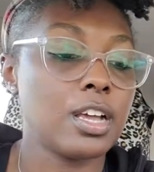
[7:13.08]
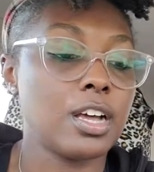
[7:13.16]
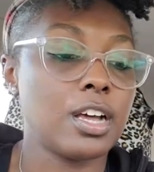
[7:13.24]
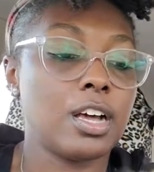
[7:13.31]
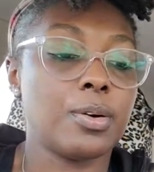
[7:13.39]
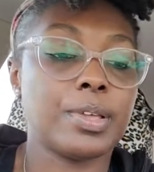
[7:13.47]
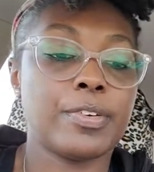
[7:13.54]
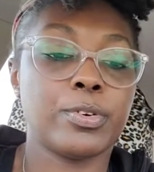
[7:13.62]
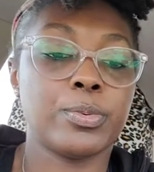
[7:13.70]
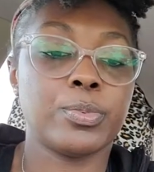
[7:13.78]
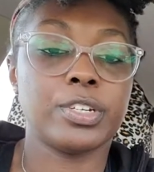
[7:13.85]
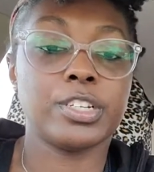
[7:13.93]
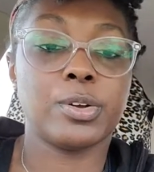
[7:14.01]
uh, we have a
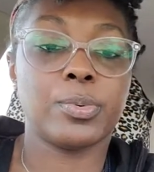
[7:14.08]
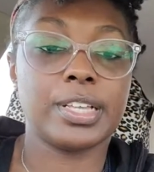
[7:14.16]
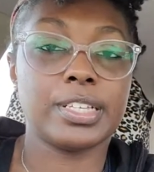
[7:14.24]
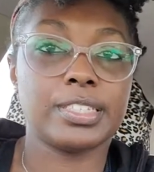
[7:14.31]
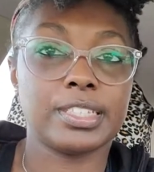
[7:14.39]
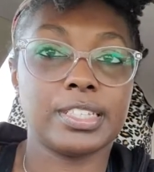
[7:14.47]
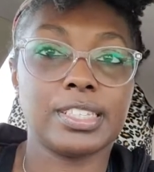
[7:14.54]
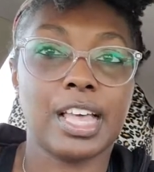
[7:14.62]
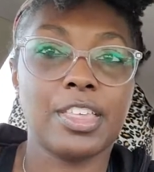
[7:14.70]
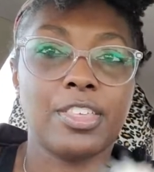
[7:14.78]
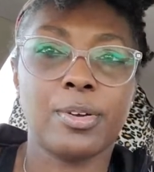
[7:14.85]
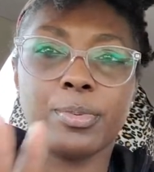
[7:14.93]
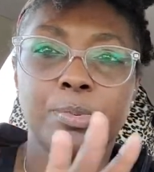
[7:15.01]
wooded oasis. I
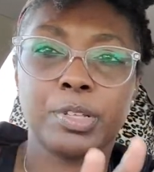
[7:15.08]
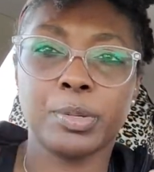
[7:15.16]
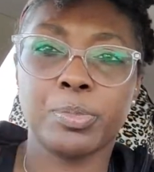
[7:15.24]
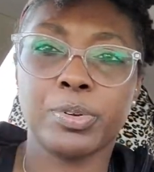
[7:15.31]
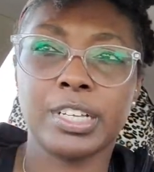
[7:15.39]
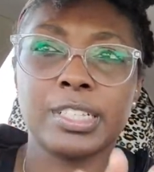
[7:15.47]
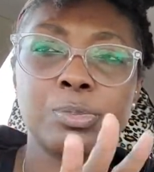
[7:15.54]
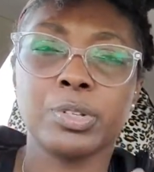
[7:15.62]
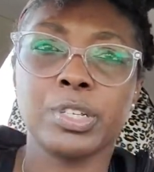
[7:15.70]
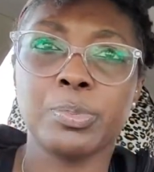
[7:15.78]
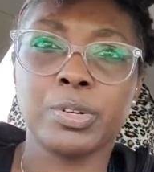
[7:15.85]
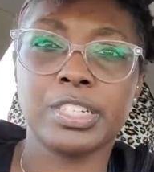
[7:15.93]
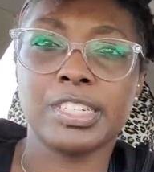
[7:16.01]
thought it was really pretty. It's
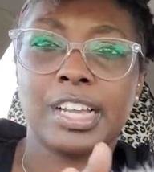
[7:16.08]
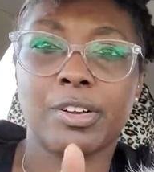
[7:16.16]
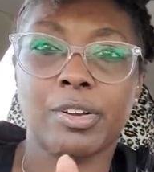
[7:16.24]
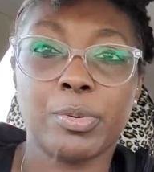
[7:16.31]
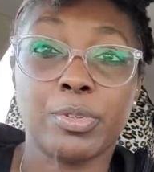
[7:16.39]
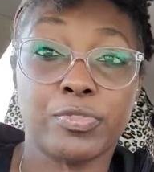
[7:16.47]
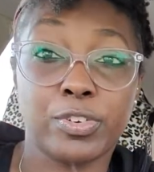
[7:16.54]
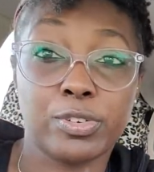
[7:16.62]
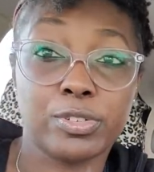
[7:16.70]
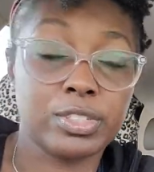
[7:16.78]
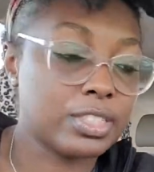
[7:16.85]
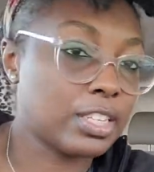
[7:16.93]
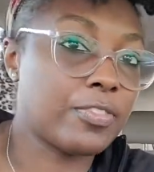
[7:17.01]
really pretty to decorate with furs
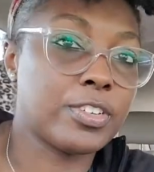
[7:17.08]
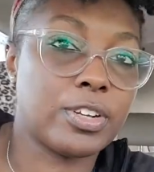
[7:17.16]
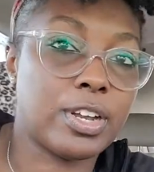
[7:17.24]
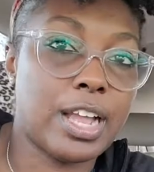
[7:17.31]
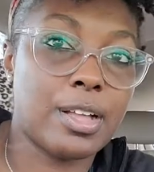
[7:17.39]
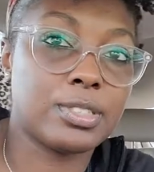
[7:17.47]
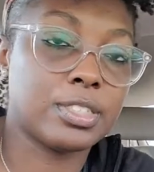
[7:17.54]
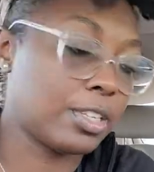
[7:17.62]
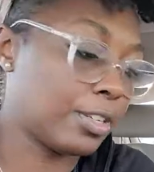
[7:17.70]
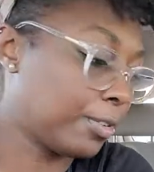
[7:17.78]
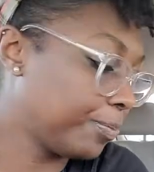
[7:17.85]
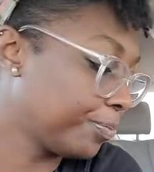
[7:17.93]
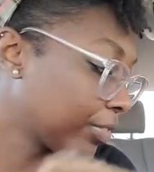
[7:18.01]
and stuff in your house,
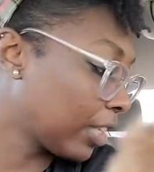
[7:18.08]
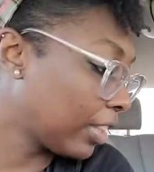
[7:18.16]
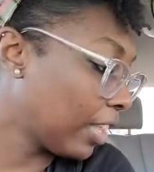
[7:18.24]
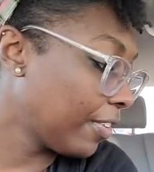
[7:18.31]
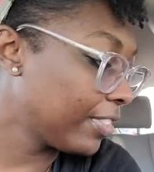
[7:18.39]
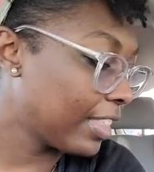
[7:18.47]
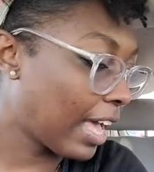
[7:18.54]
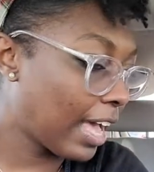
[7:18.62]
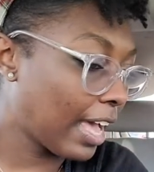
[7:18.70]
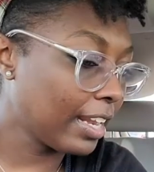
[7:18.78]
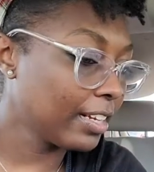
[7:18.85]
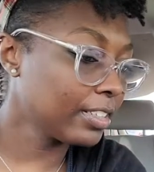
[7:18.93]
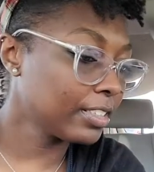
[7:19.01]
so love
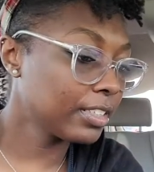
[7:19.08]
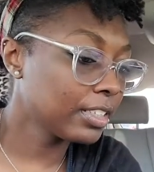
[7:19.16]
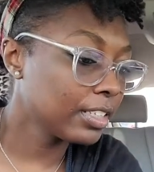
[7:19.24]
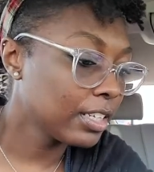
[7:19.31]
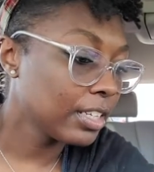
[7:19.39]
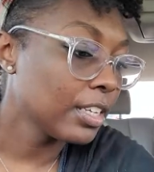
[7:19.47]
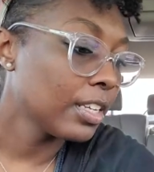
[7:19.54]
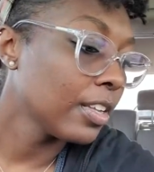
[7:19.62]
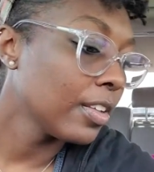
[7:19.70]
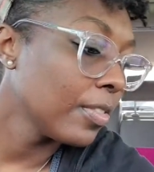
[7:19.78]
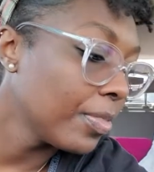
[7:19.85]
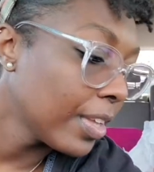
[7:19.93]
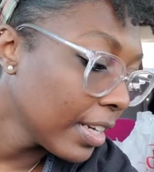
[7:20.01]
that.
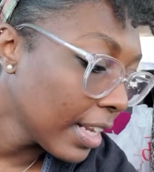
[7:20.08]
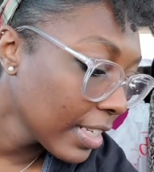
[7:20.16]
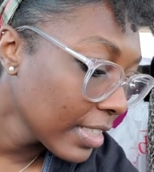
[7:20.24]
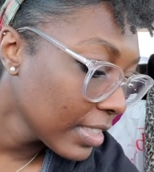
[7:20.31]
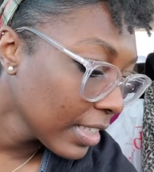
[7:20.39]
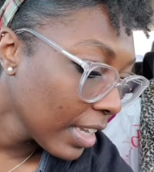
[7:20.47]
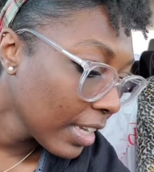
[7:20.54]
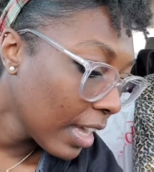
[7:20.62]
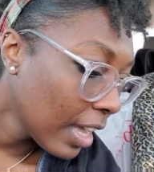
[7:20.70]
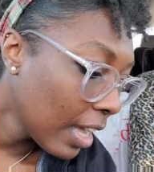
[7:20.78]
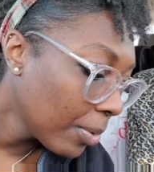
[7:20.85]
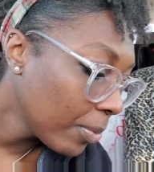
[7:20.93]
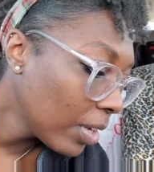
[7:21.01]
The next thing I
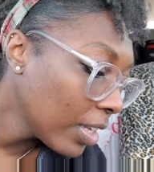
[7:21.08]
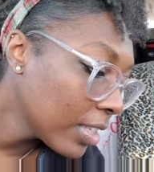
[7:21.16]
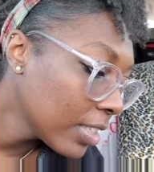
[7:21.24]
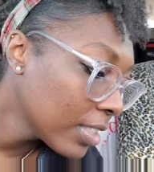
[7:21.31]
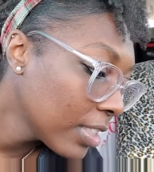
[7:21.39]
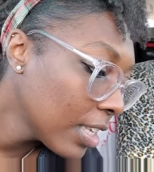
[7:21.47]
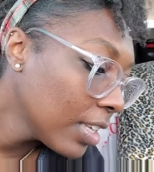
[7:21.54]
got was